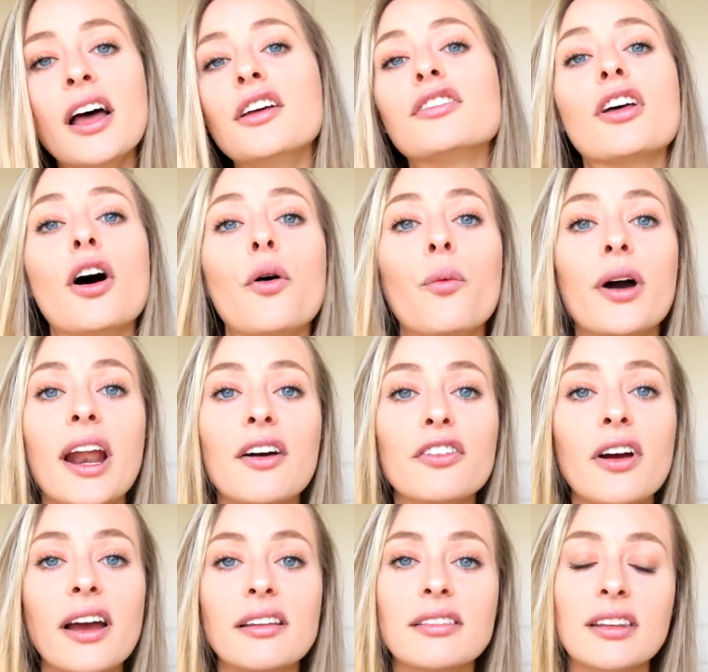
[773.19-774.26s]
So
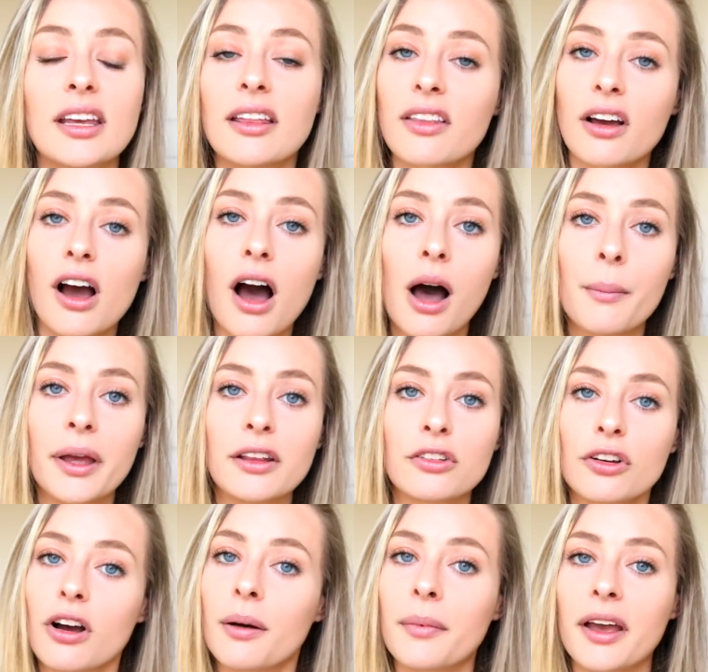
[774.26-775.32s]
whenever I see in the comments
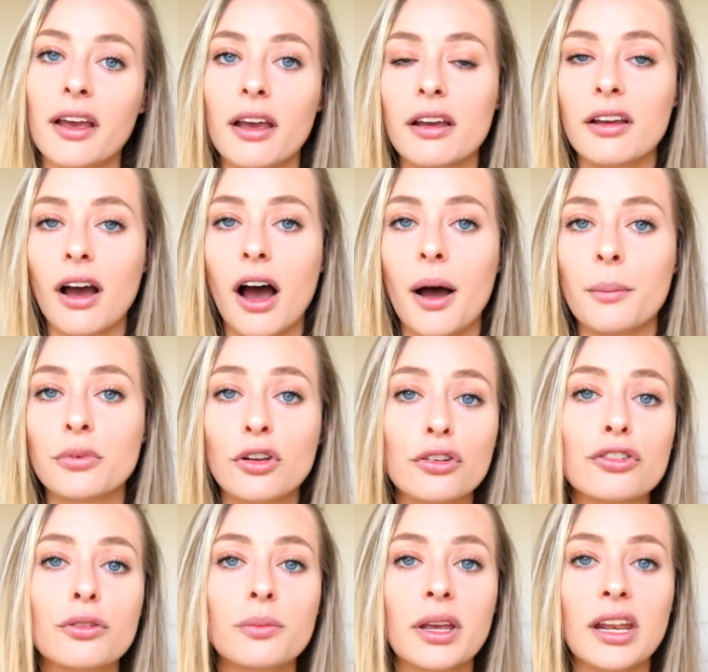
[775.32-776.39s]
or on my
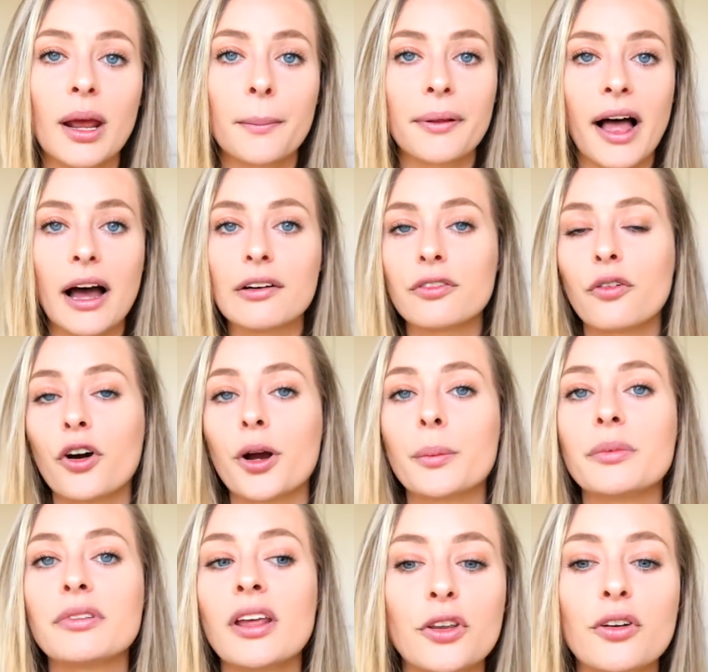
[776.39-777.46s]
social media
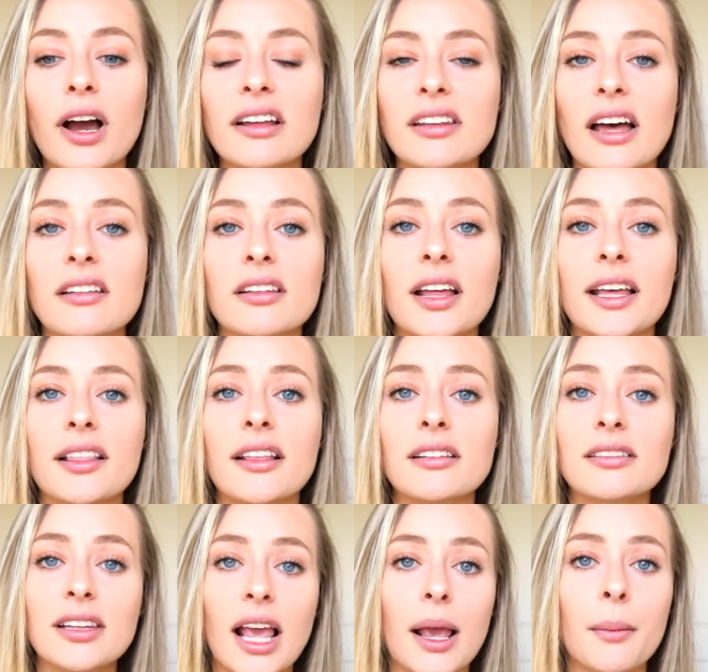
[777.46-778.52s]
platforms, you guys ask like the
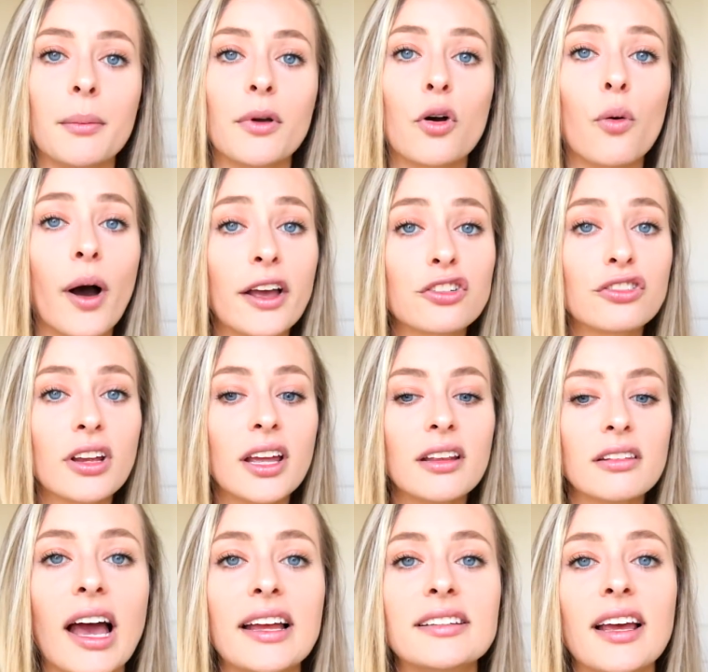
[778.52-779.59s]
same
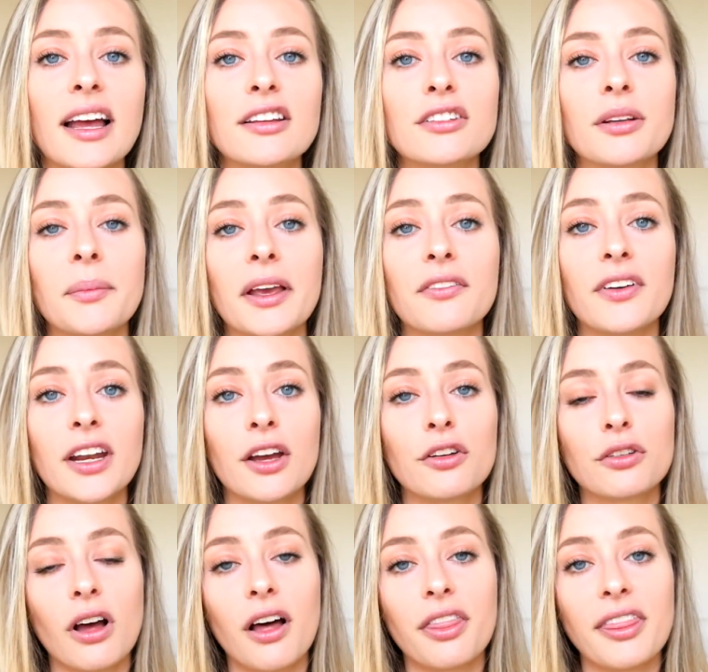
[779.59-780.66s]
questions, I tend to make
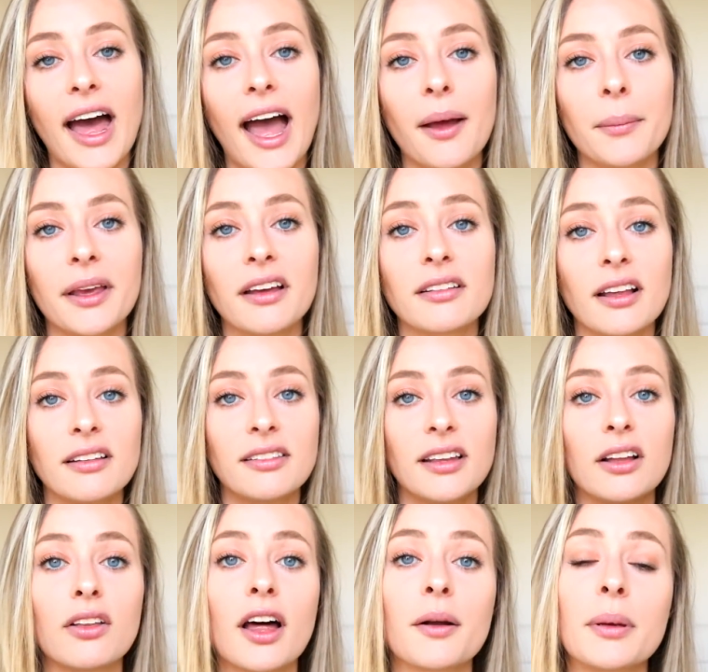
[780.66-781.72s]
videos on that because I see
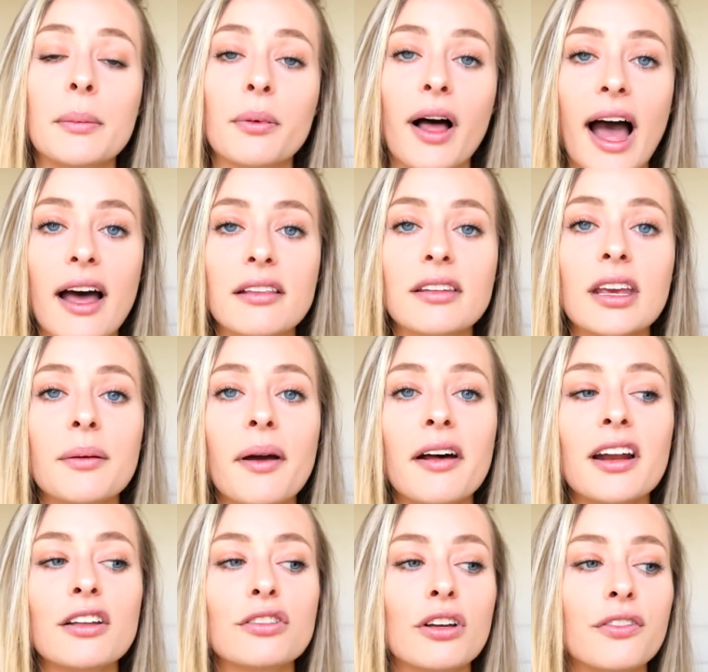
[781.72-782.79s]
a lot of people asking
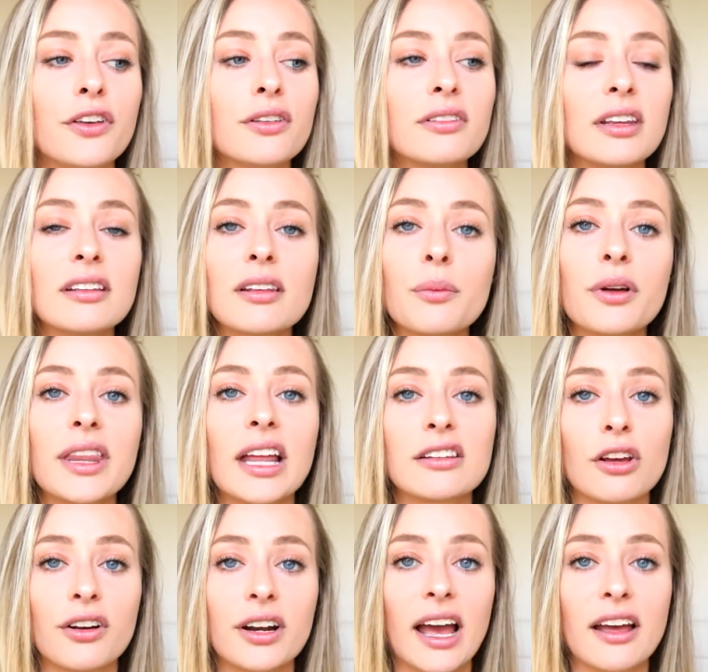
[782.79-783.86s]
about it. So if you see someone
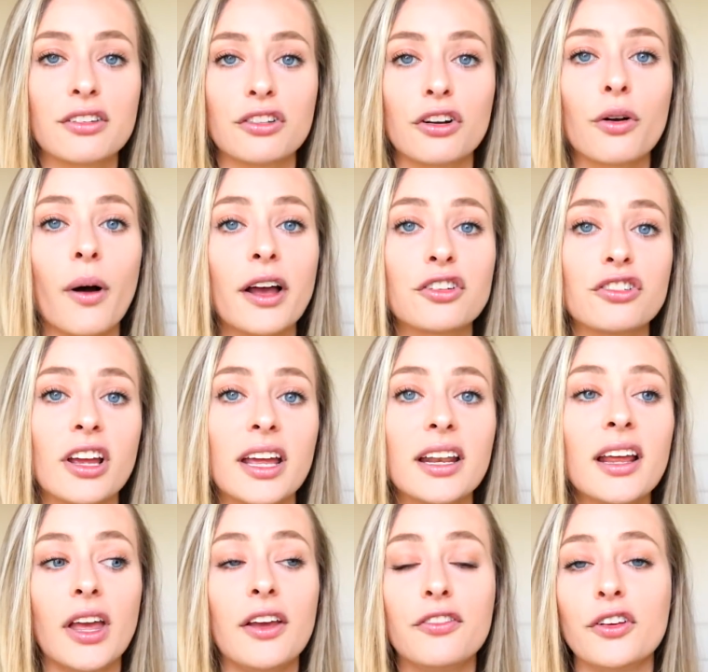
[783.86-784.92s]
that's asked your
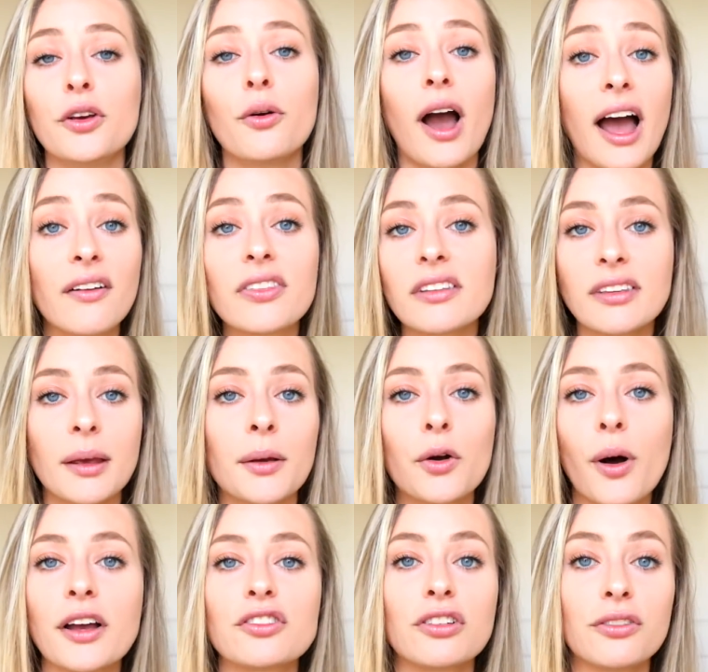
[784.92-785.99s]
question, if you have the same
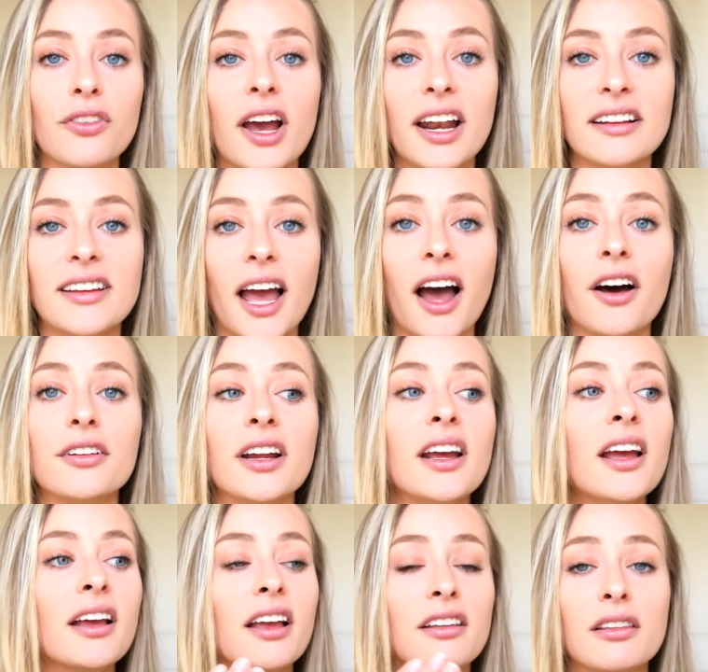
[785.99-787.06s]
question, write it down,
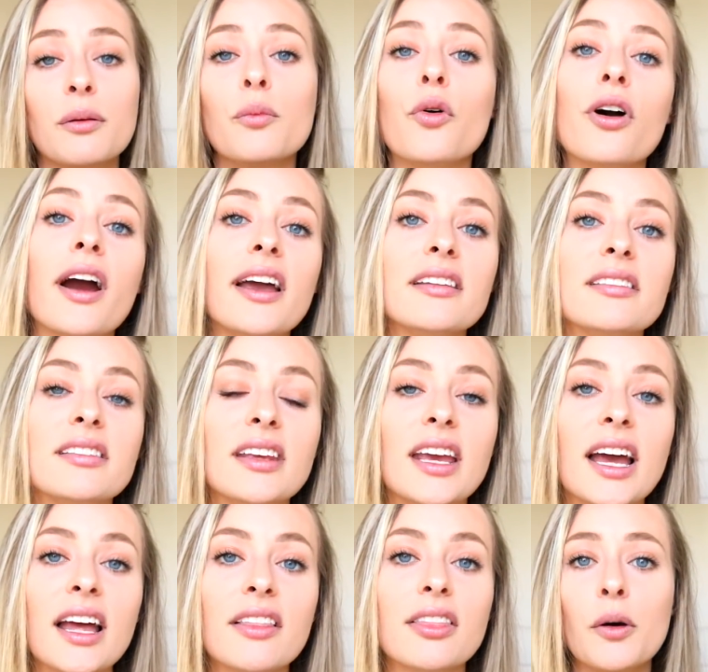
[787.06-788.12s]
because the more I see
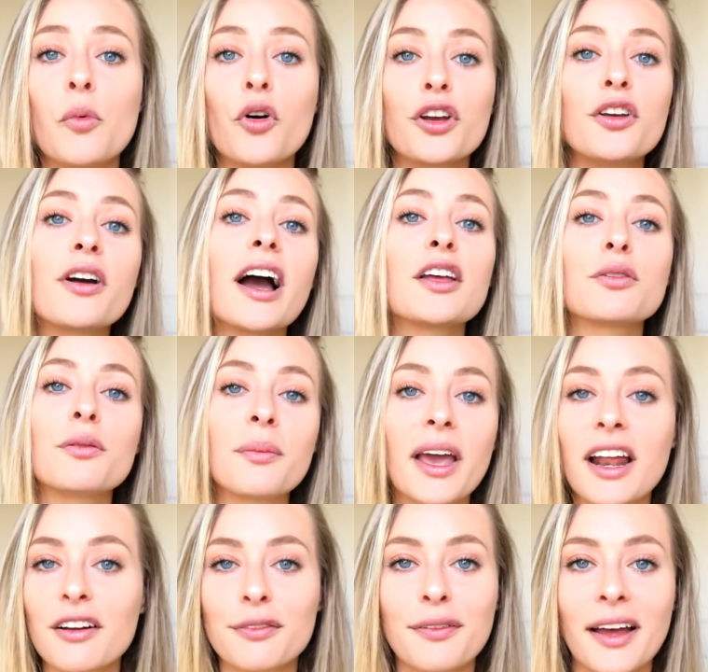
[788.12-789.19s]
it, the more you guys will
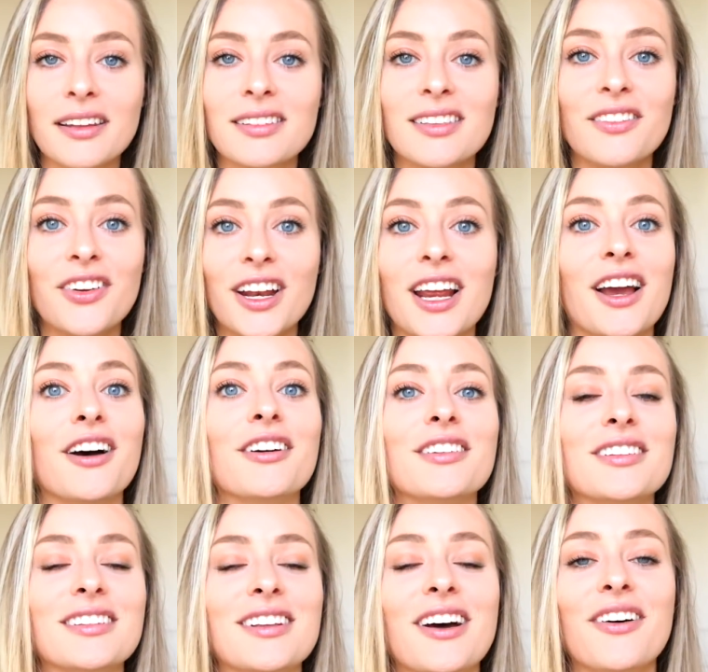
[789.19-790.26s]
manifest the
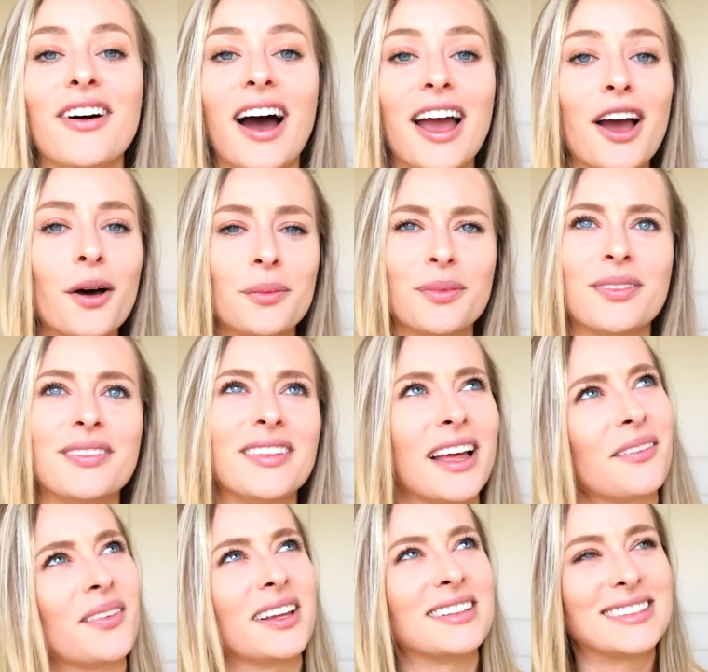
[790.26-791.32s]
videos. So I hope
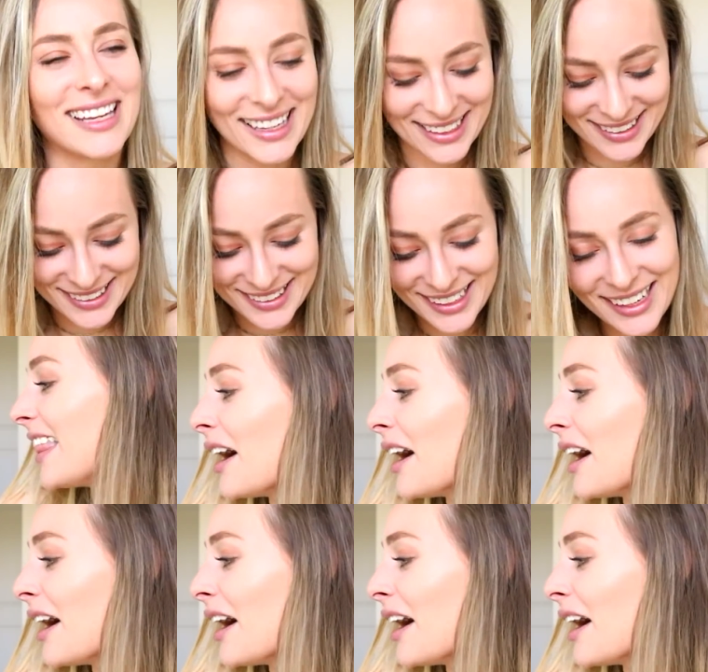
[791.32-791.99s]
that made sense.